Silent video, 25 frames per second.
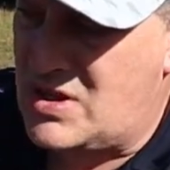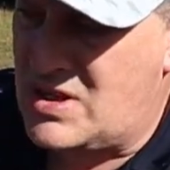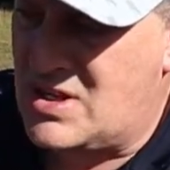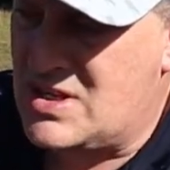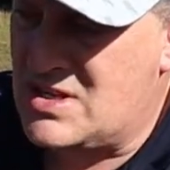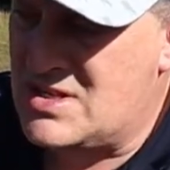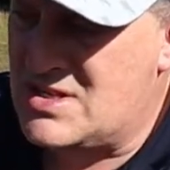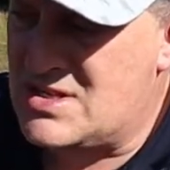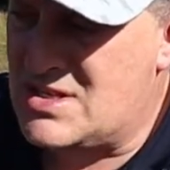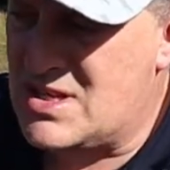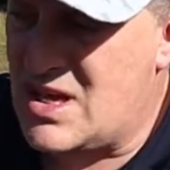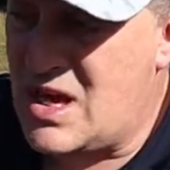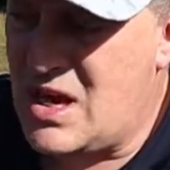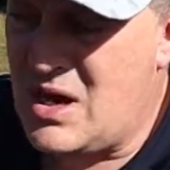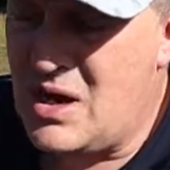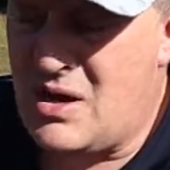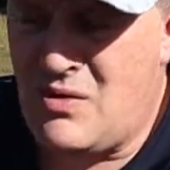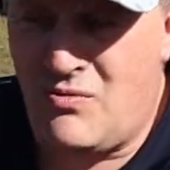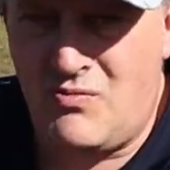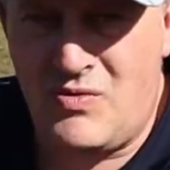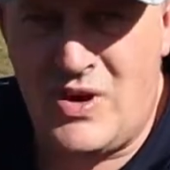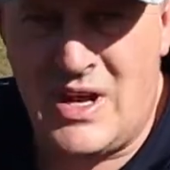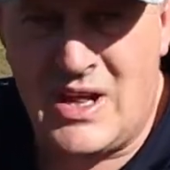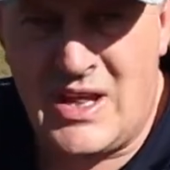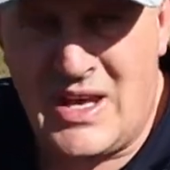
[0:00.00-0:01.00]
these
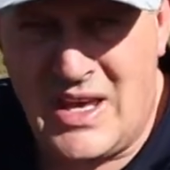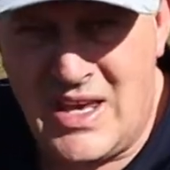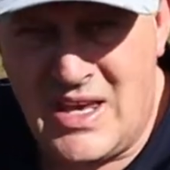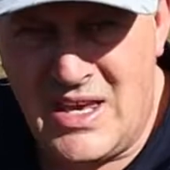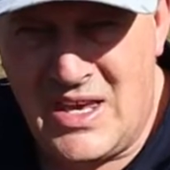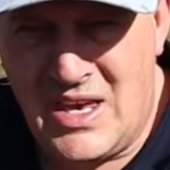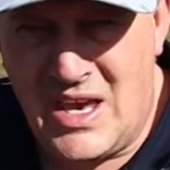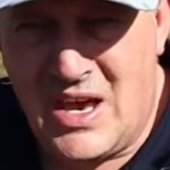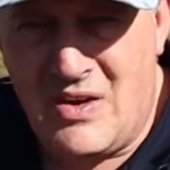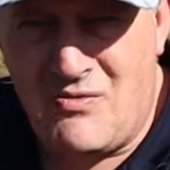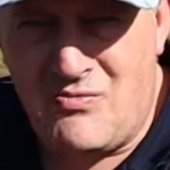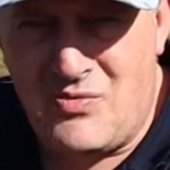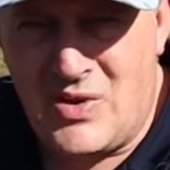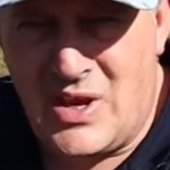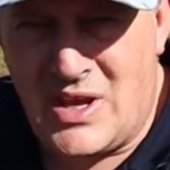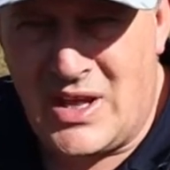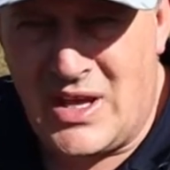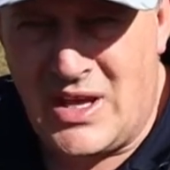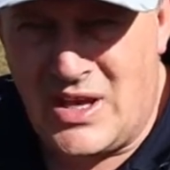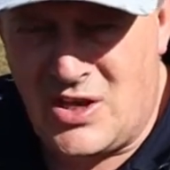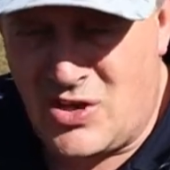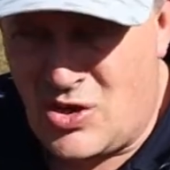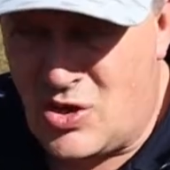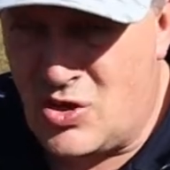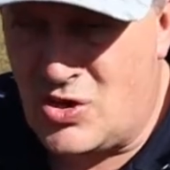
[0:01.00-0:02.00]

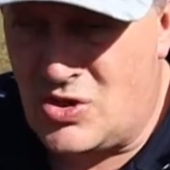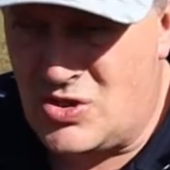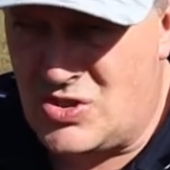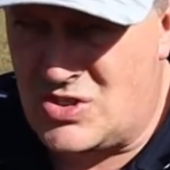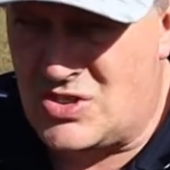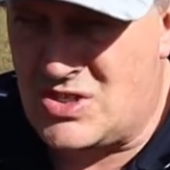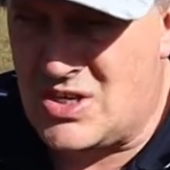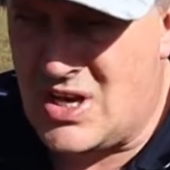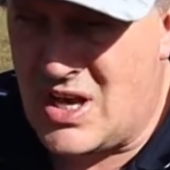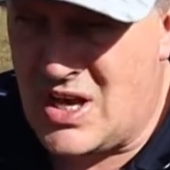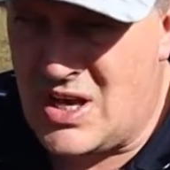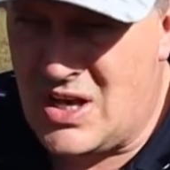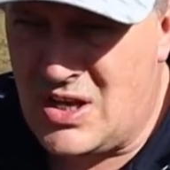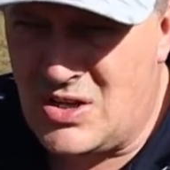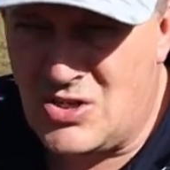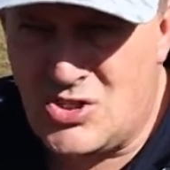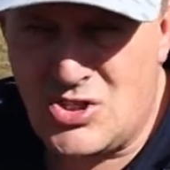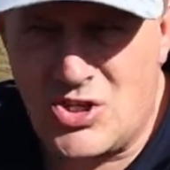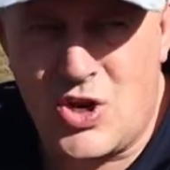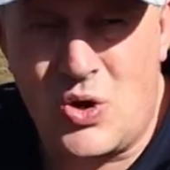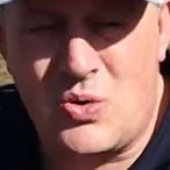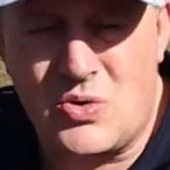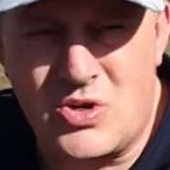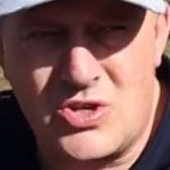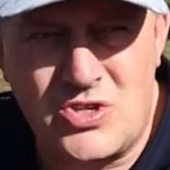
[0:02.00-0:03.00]
really good
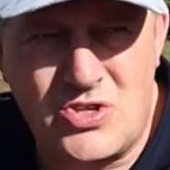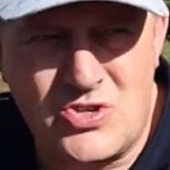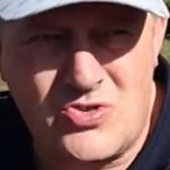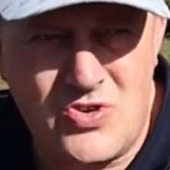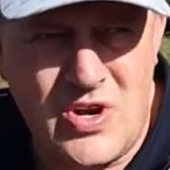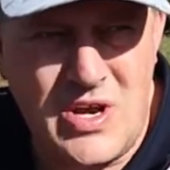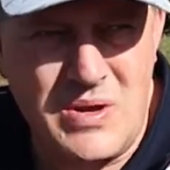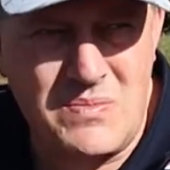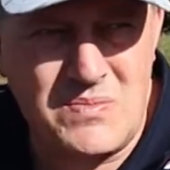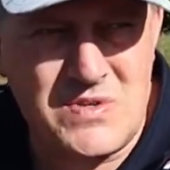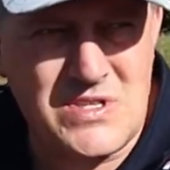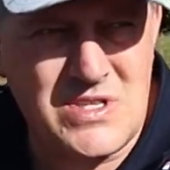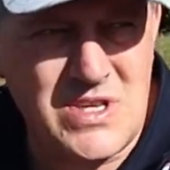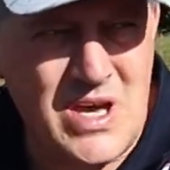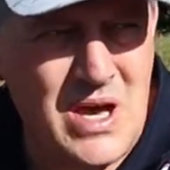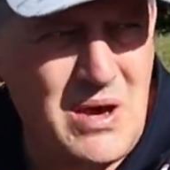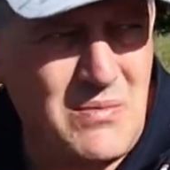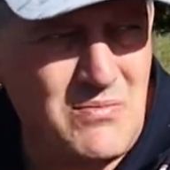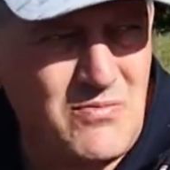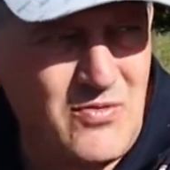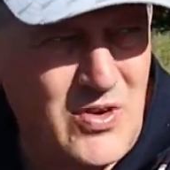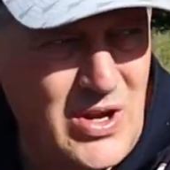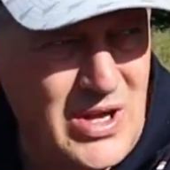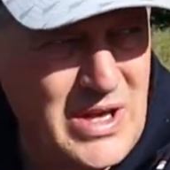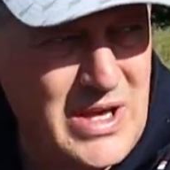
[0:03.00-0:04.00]
shoulder straps,
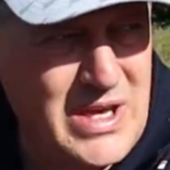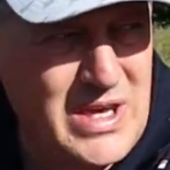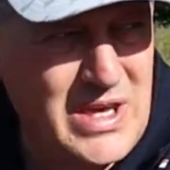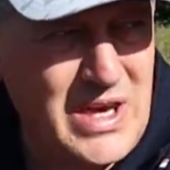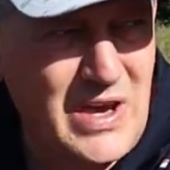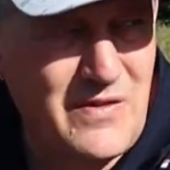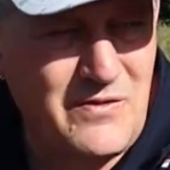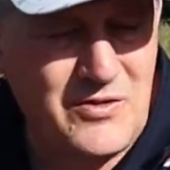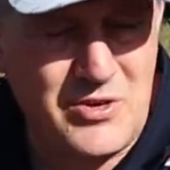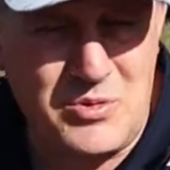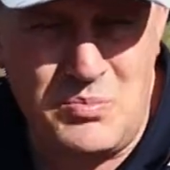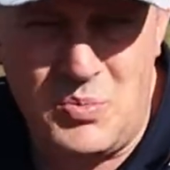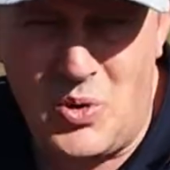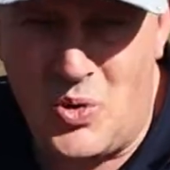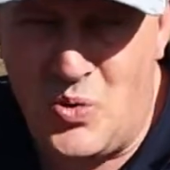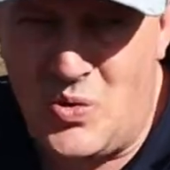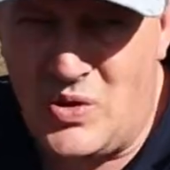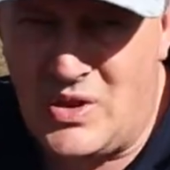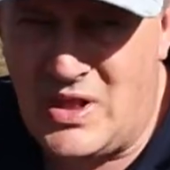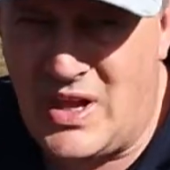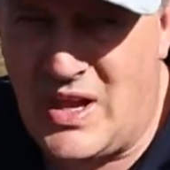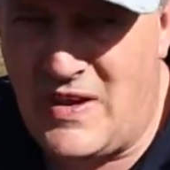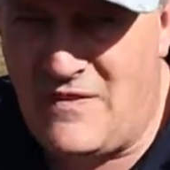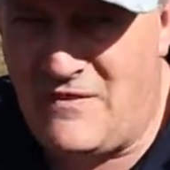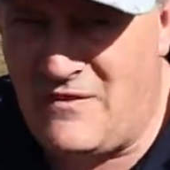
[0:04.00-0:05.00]
really comfortable,
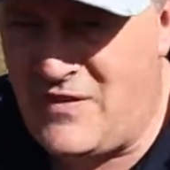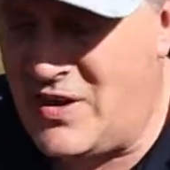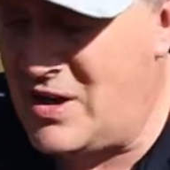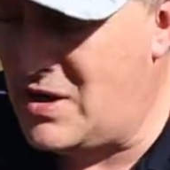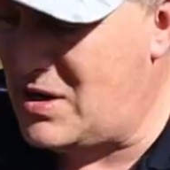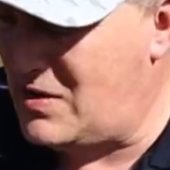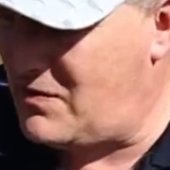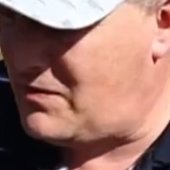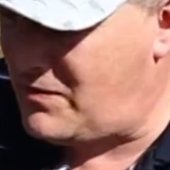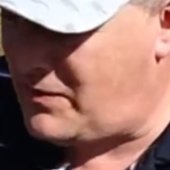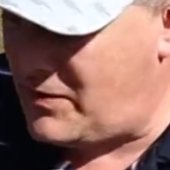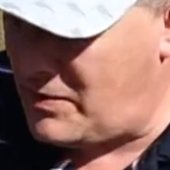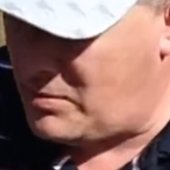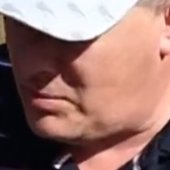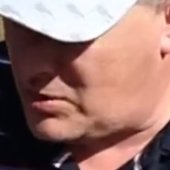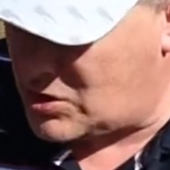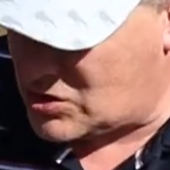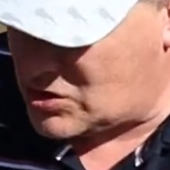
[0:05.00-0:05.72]
and they fit my